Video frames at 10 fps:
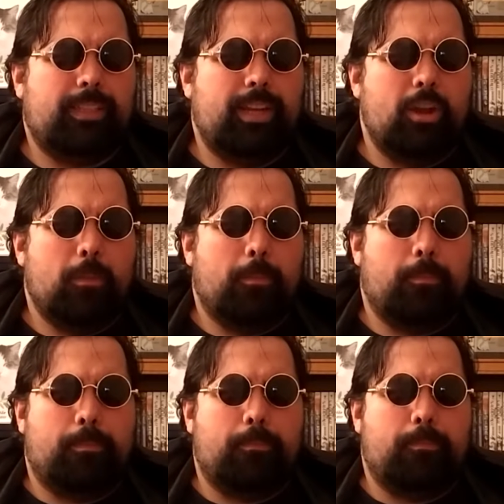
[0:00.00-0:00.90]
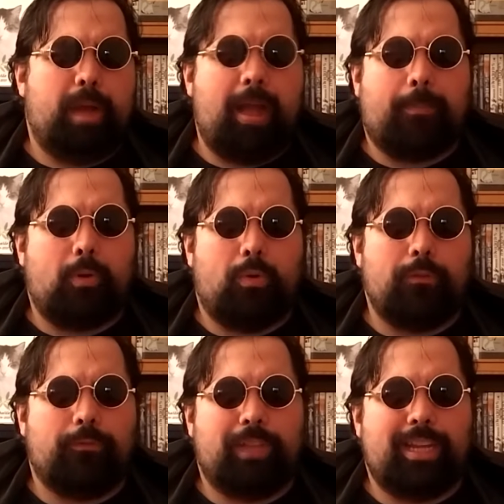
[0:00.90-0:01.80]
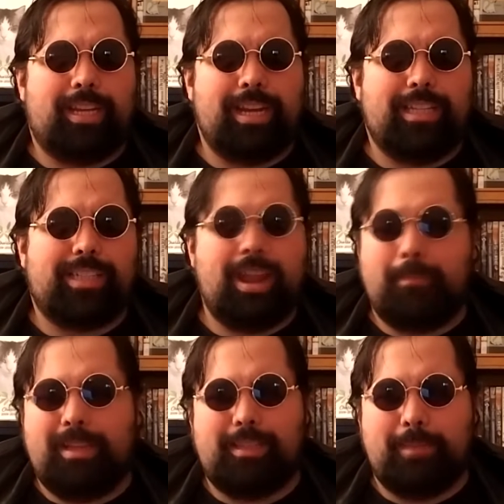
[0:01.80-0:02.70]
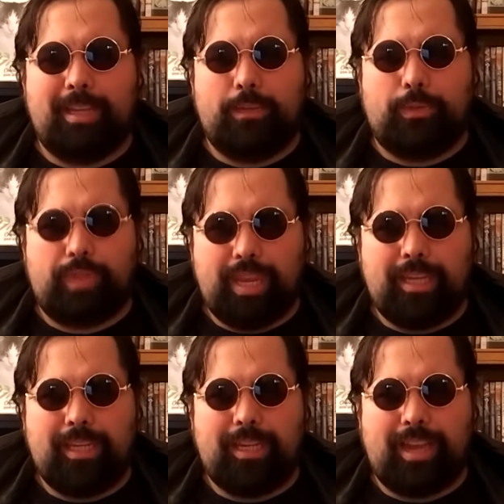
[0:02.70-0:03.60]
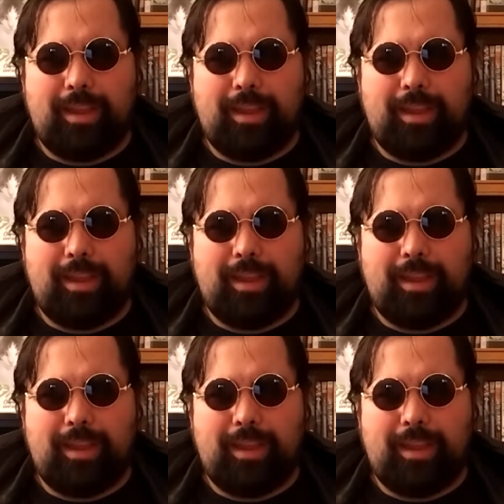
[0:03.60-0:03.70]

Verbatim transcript: you know popcorn flick and it's not meant to make you think